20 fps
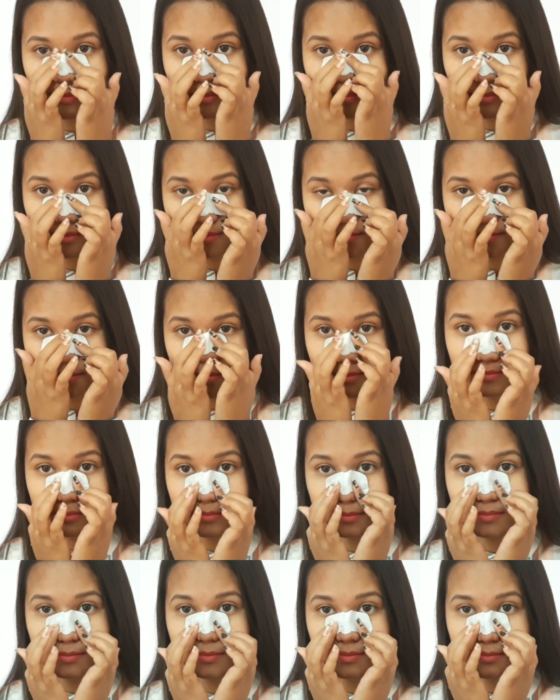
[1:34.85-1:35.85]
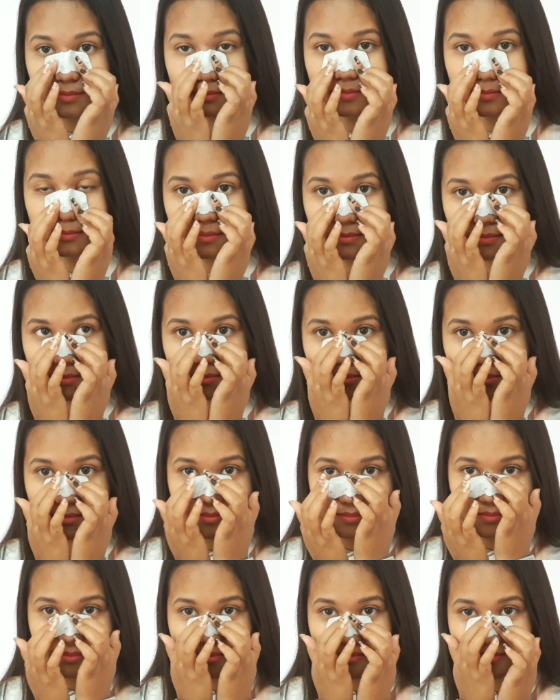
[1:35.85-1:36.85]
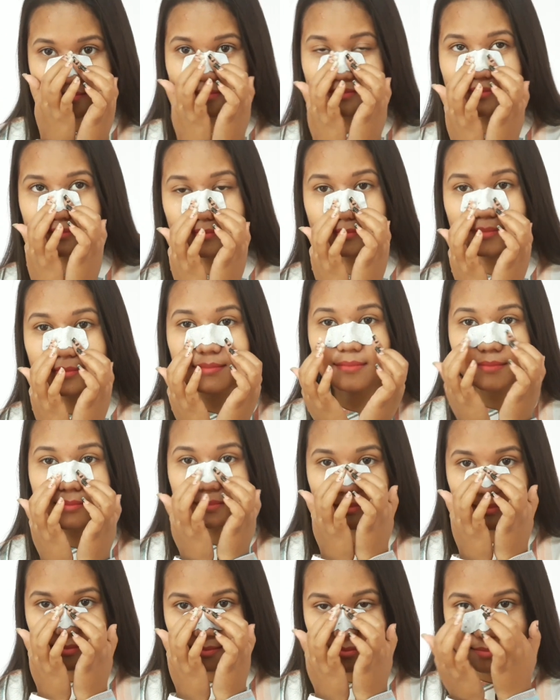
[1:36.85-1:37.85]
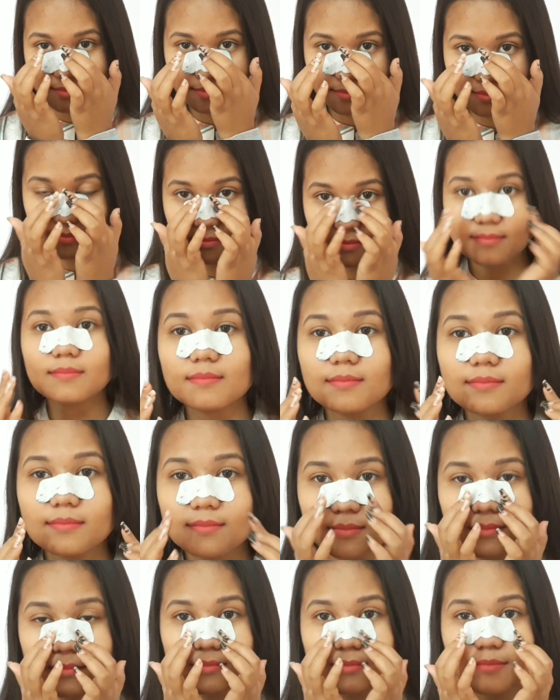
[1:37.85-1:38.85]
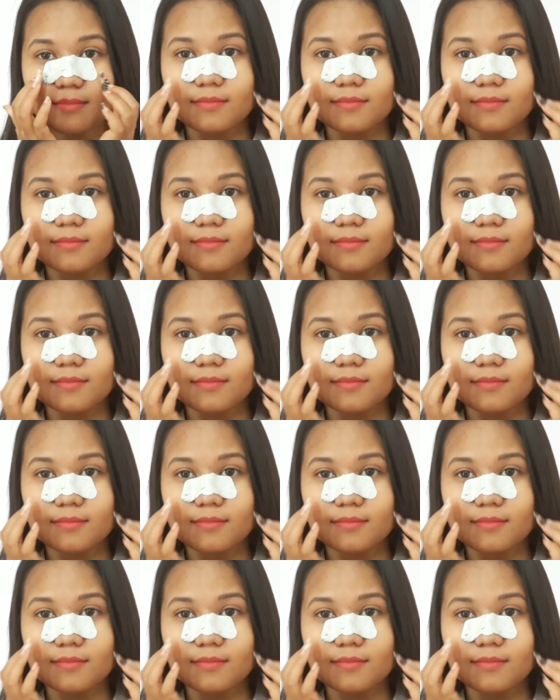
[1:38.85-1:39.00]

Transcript: And after she is done doing it, she'll let the nose strip be for 10 minutes.